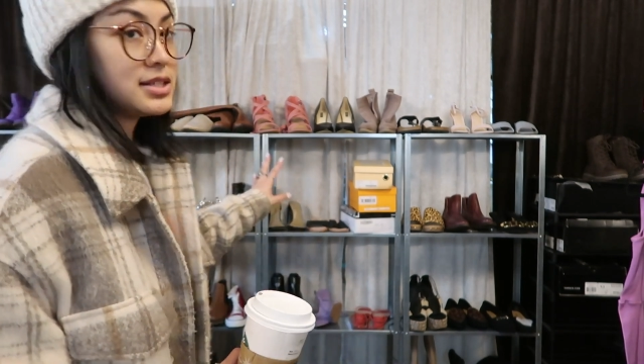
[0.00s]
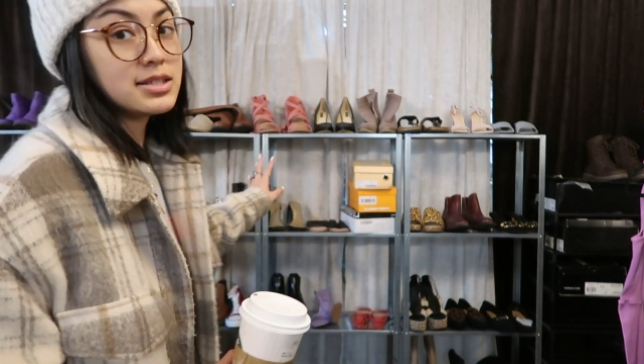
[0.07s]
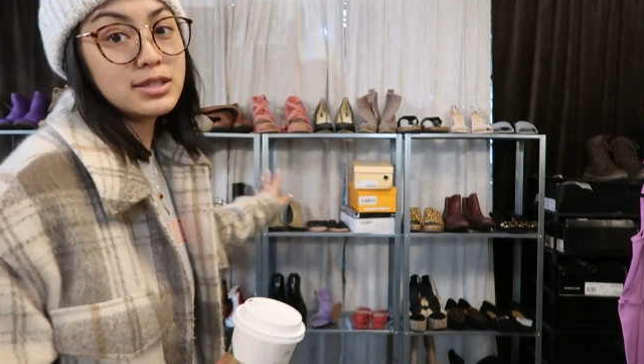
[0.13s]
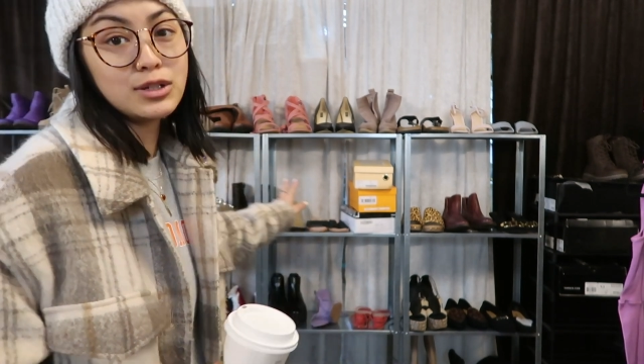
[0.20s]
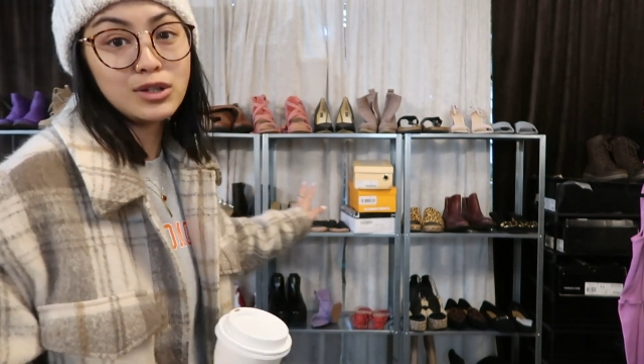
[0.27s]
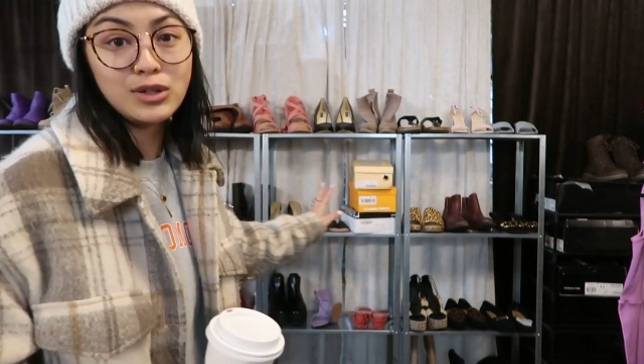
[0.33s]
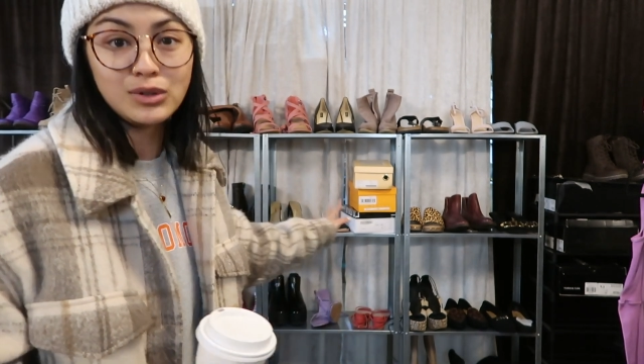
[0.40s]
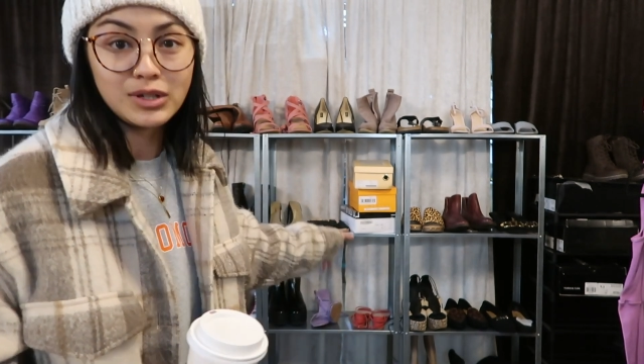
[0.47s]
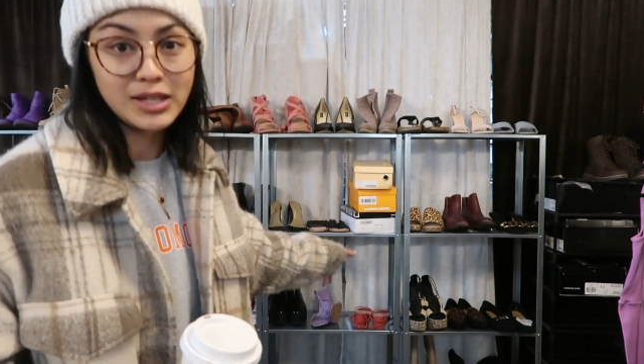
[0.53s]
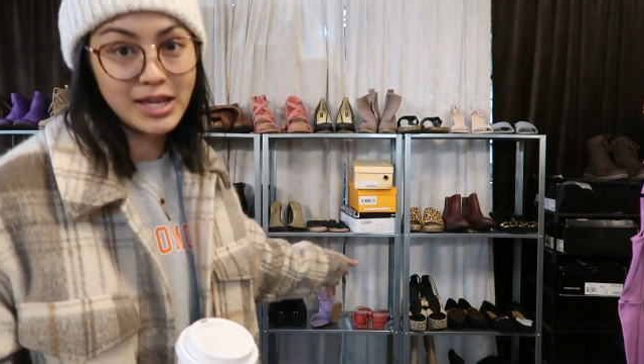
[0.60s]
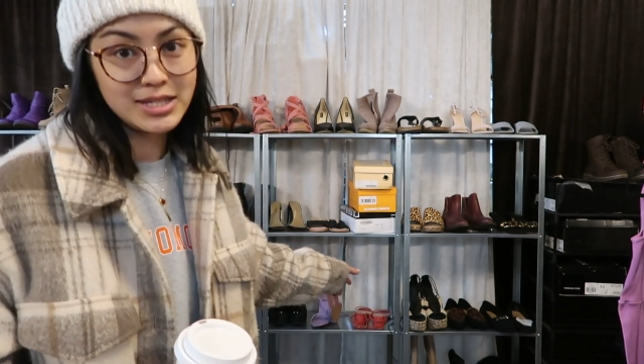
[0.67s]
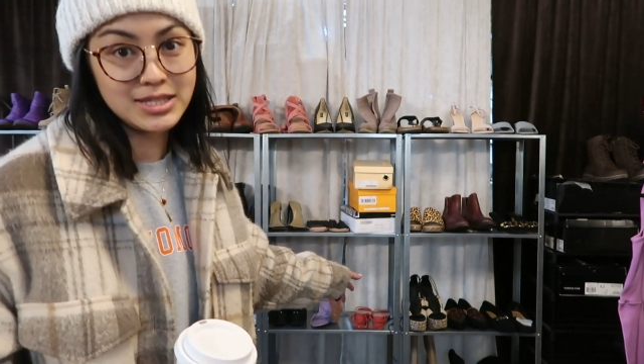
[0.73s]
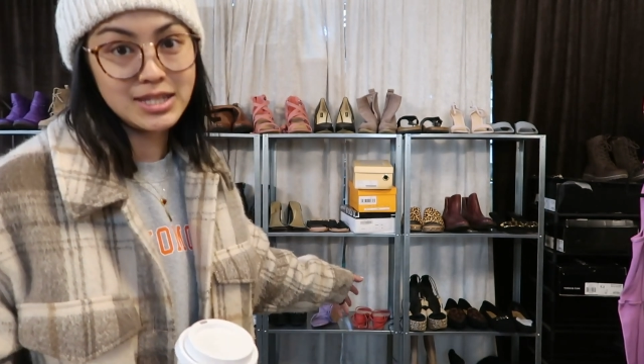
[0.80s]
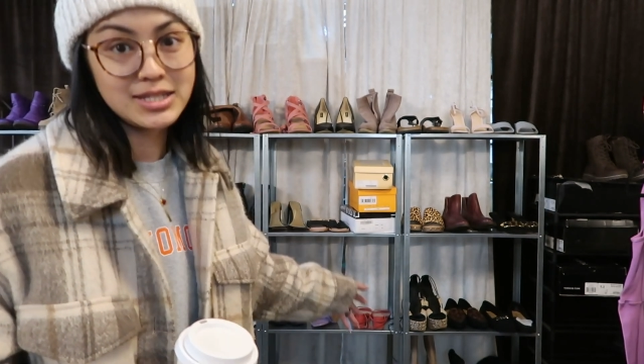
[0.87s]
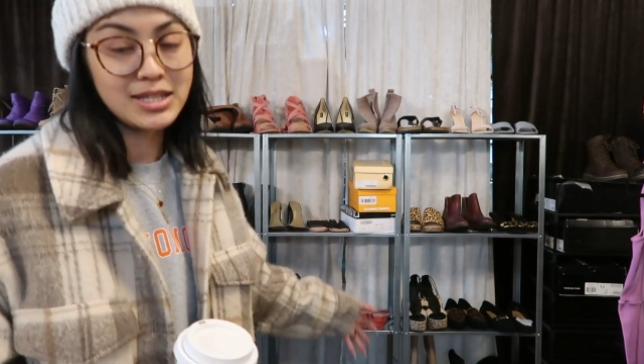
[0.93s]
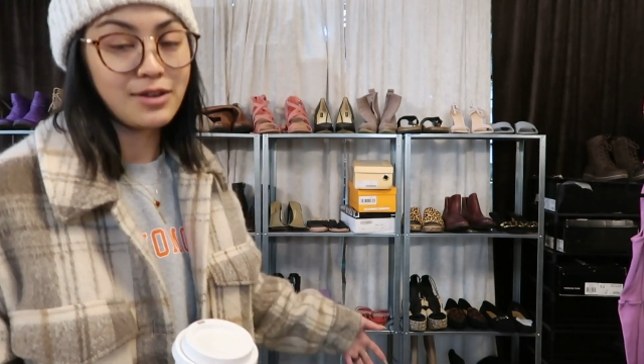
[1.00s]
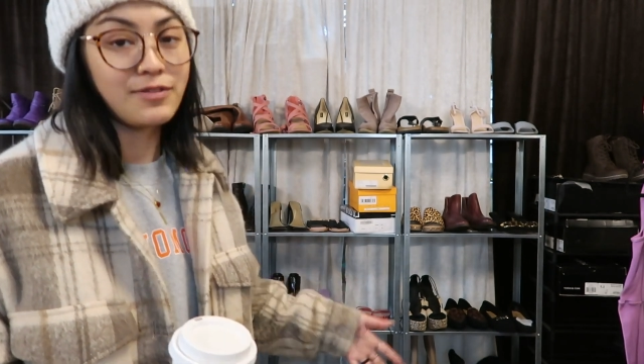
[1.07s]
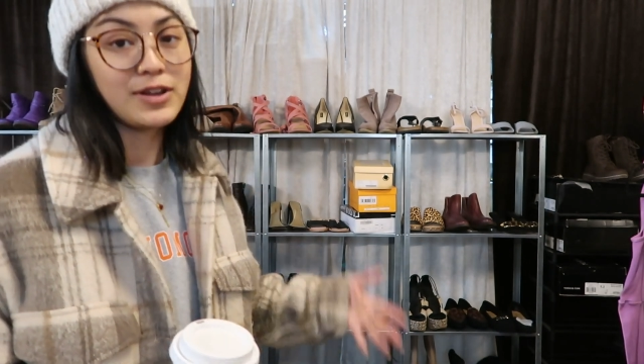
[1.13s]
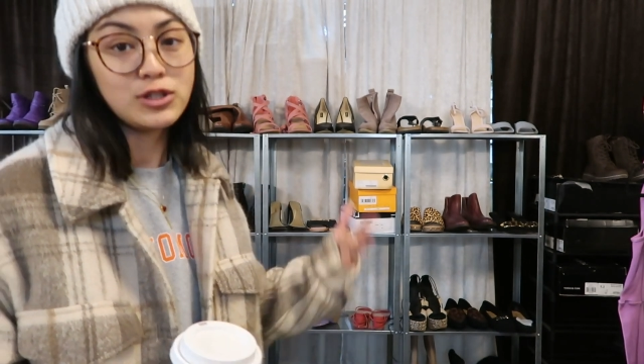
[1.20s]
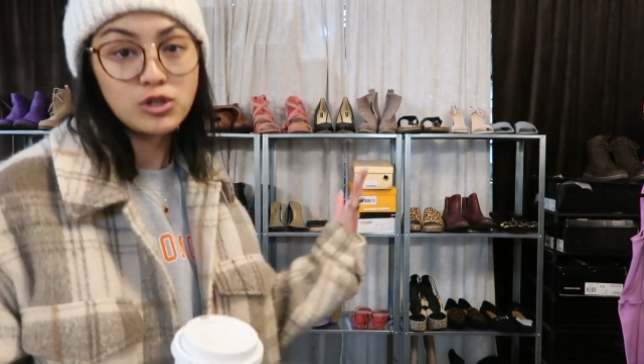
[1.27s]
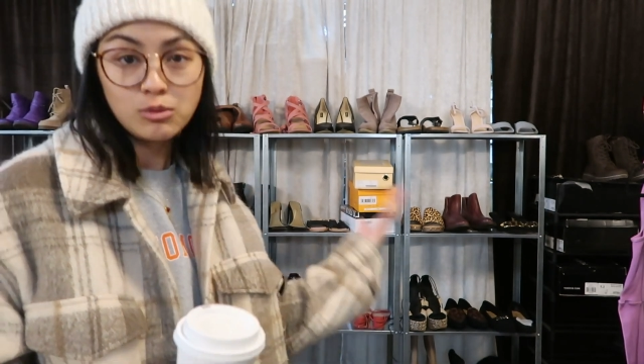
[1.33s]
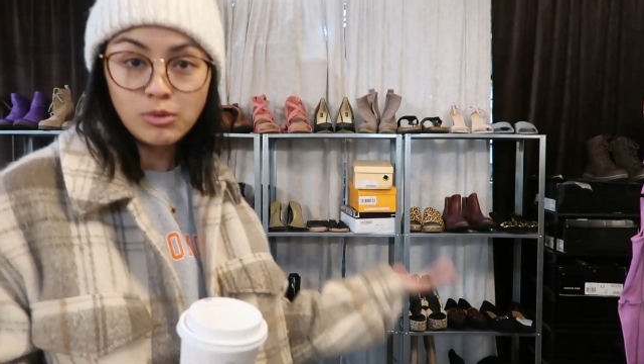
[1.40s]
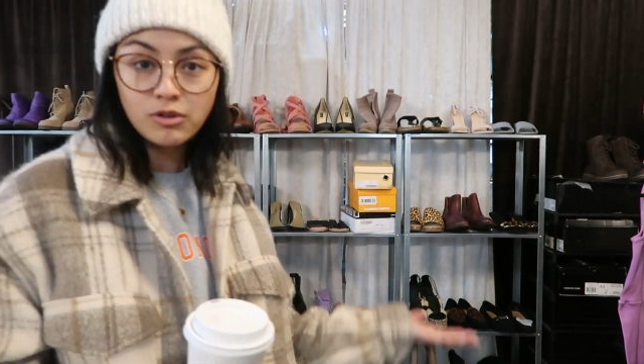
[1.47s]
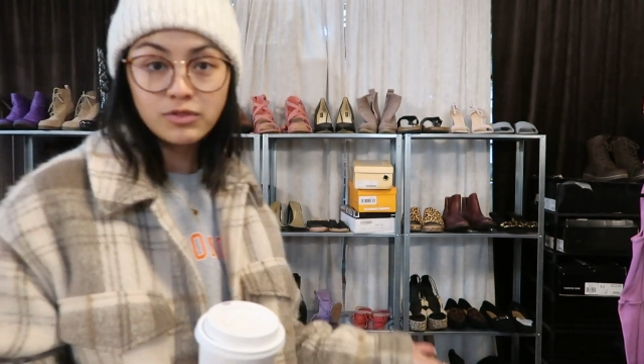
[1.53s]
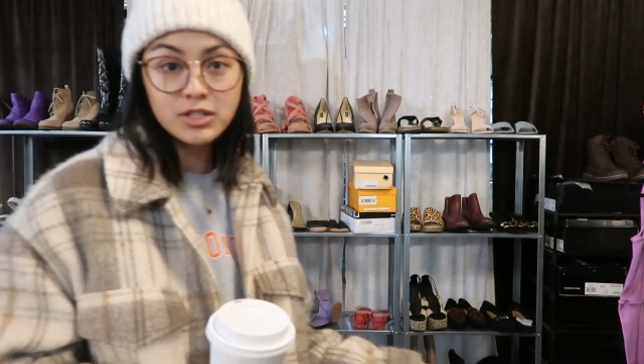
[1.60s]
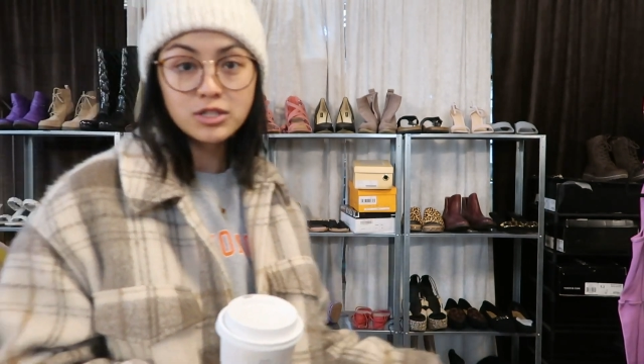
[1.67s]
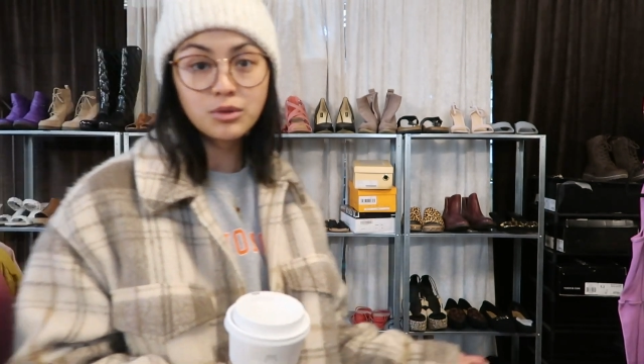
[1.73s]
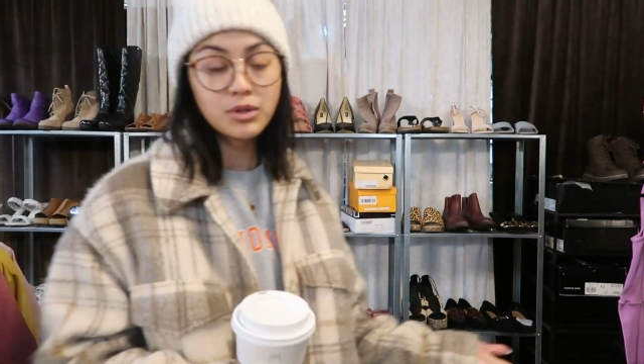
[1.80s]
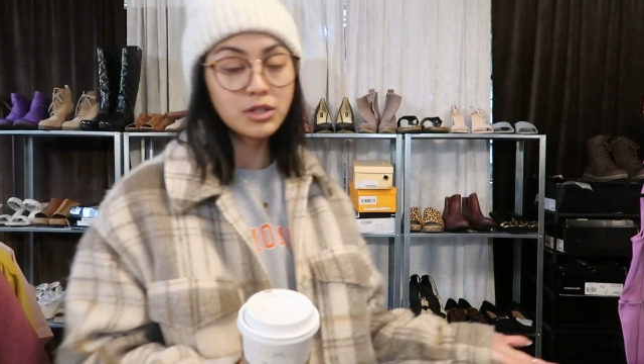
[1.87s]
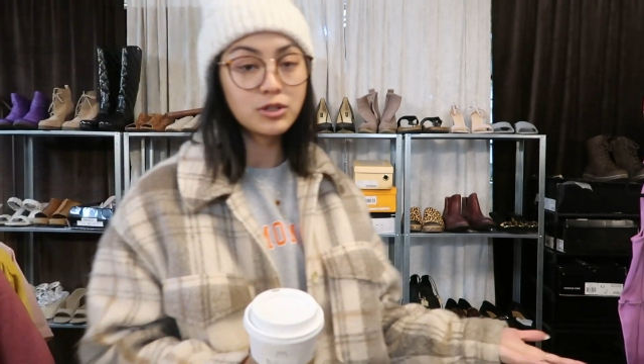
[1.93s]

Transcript: can still utilize these if I do move into